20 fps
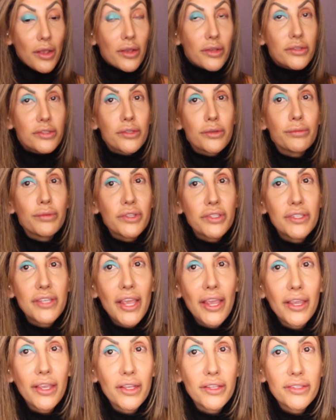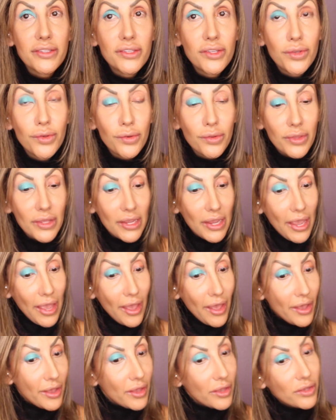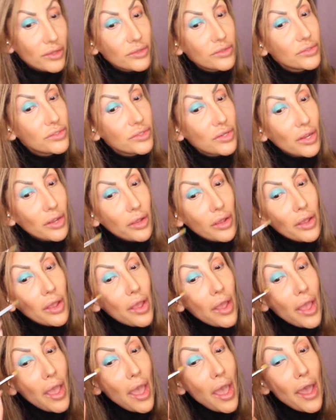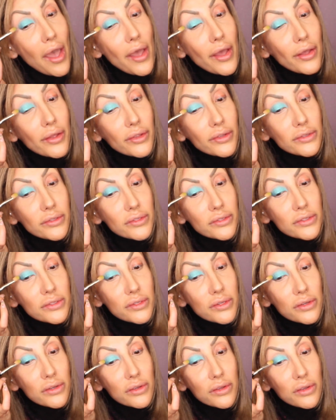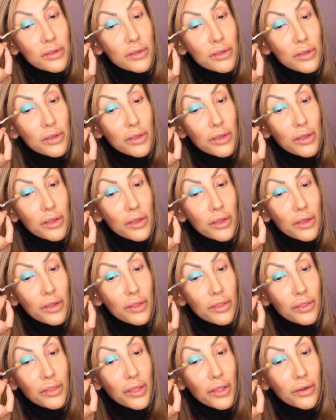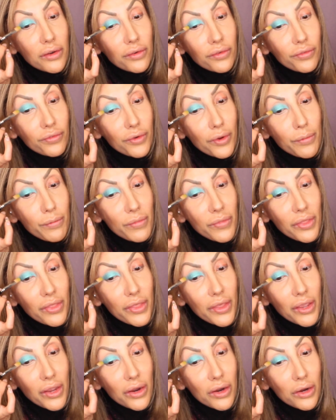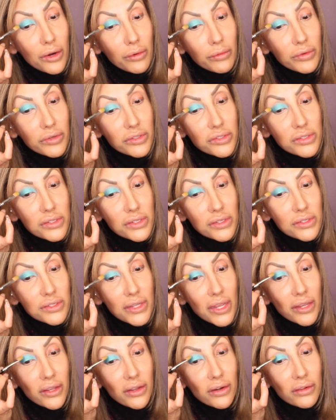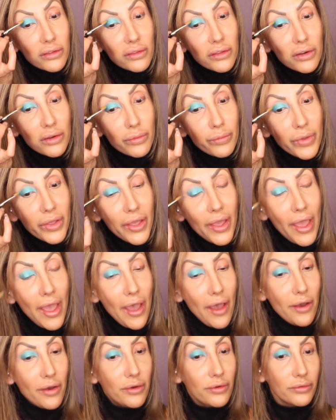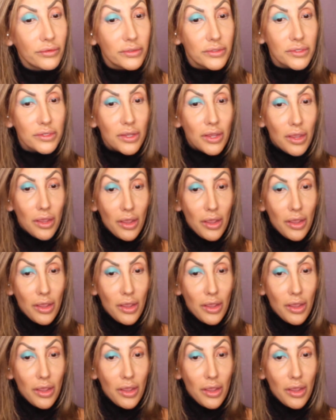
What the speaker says: So we'll take it to the edge, and then from there we're just going to take it a little bit out.